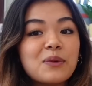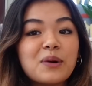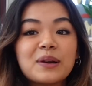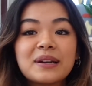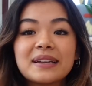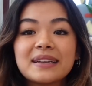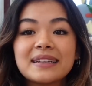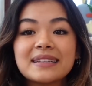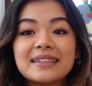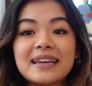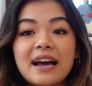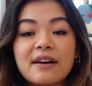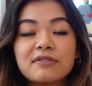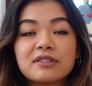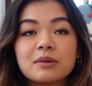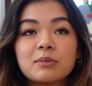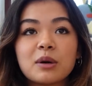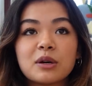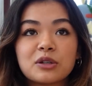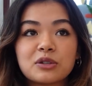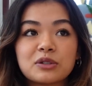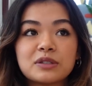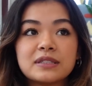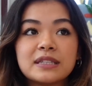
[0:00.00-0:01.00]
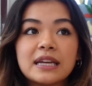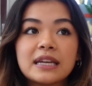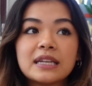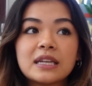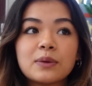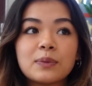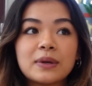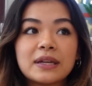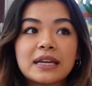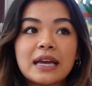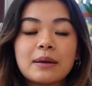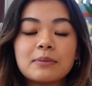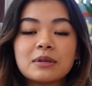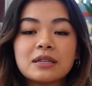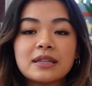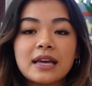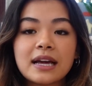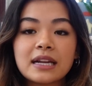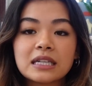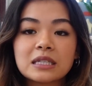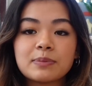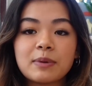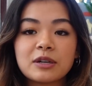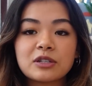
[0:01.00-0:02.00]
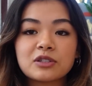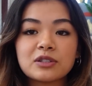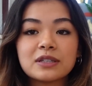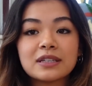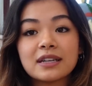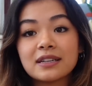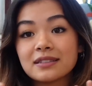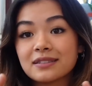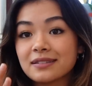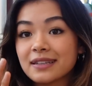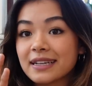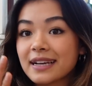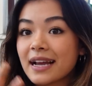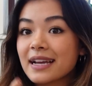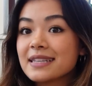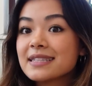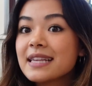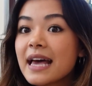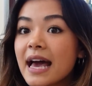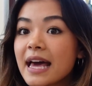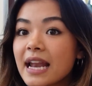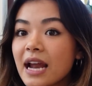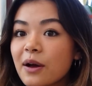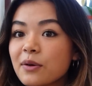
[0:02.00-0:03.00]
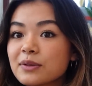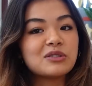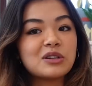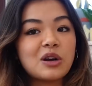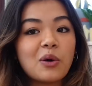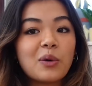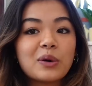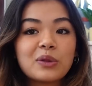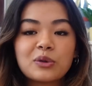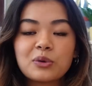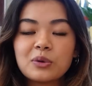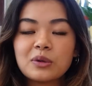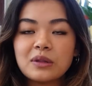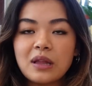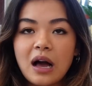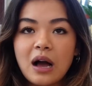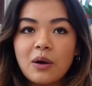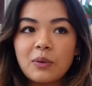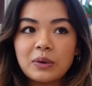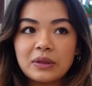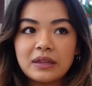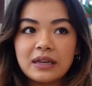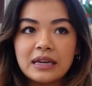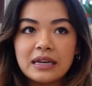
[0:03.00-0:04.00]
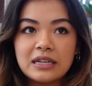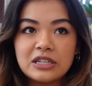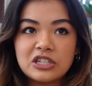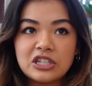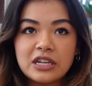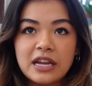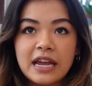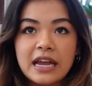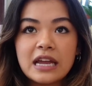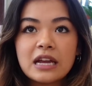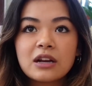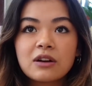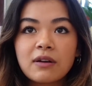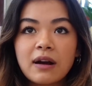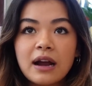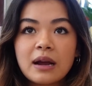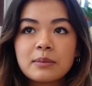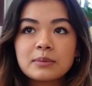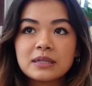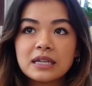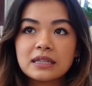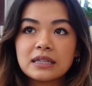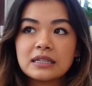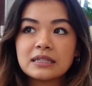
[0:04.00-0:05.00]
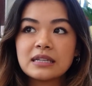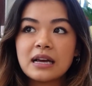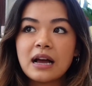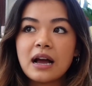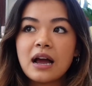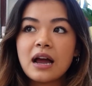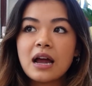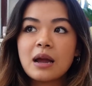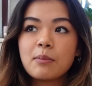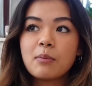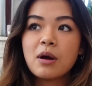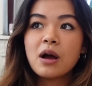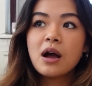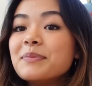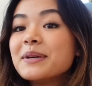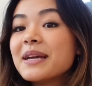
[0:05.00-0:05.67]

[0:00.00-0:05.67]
wanted to have some understanding when it came to that, especially because like I said, I was going through a lot with the Asian hate crimes at the time.